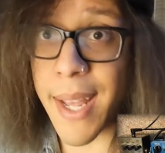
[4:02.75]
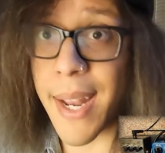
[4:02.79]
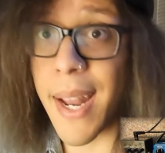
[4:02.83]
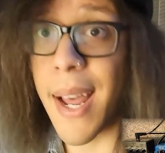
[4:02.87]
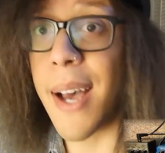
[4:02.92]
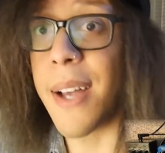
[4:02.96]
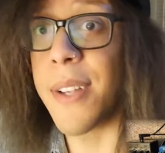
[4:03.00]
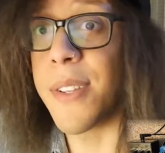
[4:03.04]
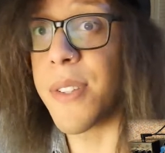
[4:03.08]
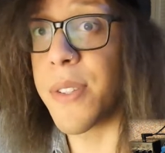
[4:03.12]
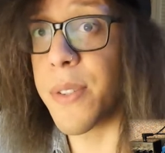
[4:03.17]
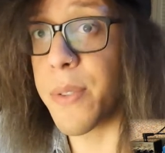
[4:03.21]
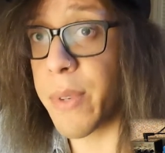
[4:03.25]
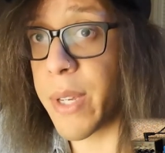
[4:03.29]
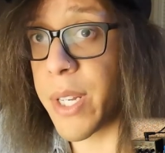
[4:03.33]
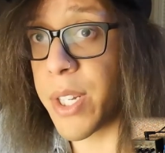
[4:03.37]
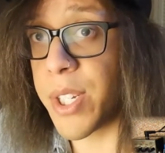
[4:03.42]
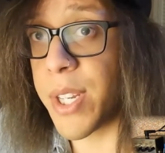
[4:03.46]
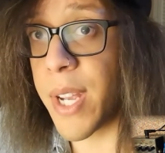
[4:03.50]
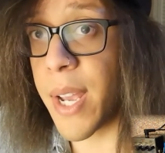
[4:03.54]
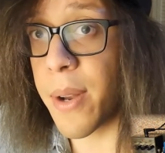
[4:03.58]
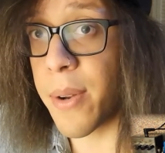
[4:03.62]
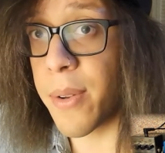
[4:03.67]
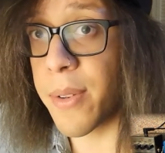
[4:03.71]
It has 3
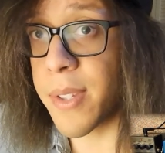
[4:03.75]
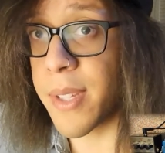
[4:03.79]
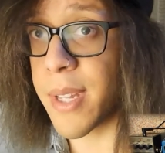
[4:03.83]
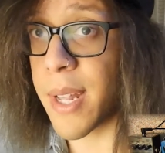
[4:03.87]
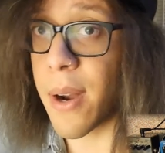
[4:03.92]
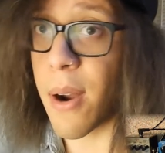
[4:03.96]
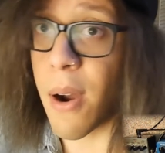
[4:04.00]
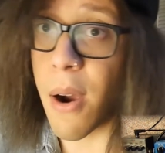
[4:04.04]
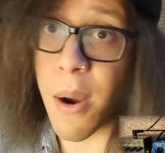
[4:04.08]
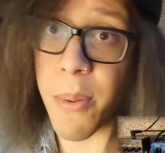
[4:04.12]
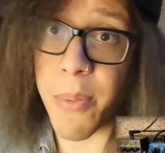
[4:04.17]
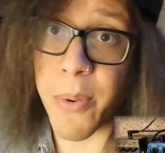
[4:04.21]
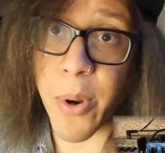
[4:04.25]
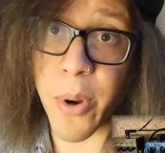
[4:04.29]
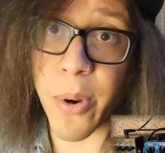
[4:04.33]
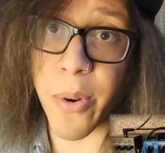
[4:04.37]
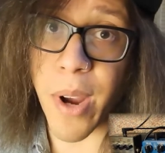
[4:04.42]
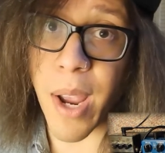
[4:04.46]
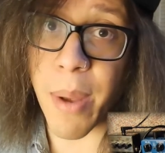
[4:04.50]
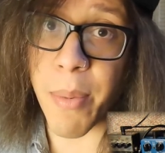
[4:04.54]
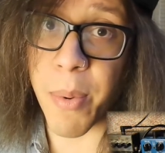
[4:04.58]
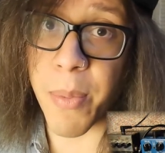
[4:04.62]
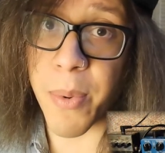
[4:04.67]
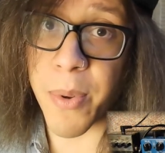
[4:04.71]
channels that are
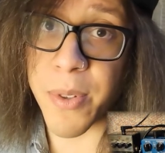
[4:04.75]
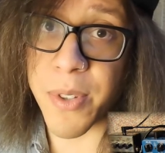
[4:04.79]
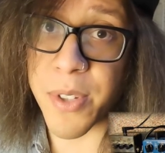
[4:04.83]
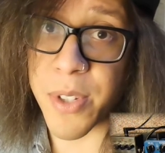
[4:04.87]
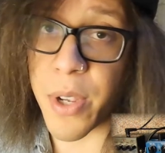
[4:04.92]
programmable,